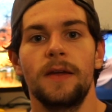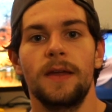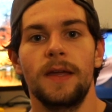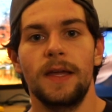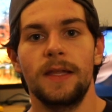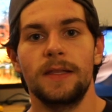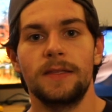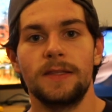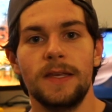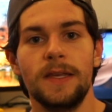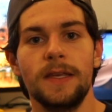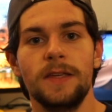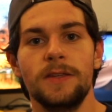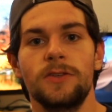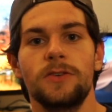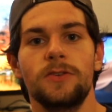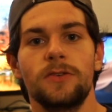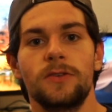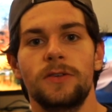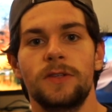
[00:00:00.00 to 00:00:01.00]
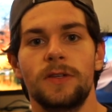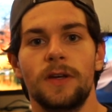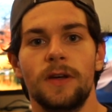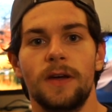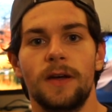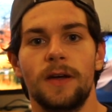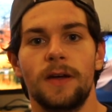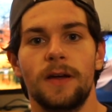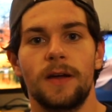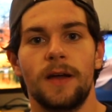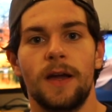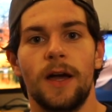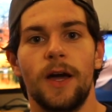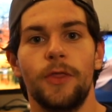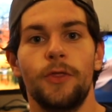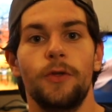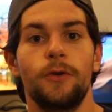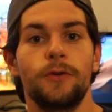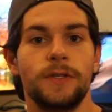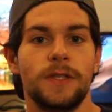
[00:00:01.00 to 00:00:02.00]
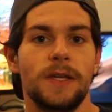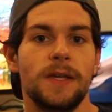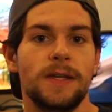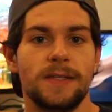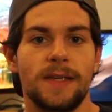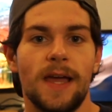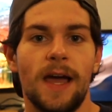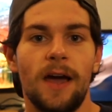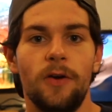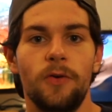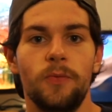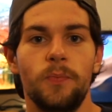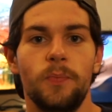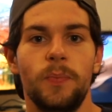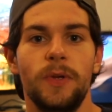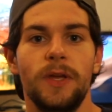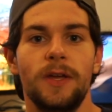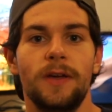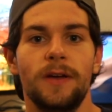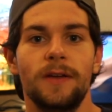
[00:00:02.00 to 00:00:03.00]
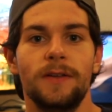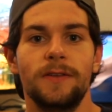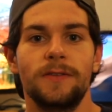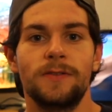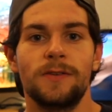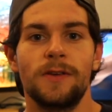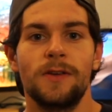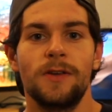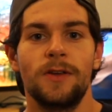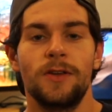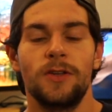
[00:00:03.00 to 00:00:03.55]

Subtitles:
It's easier to cut those things out because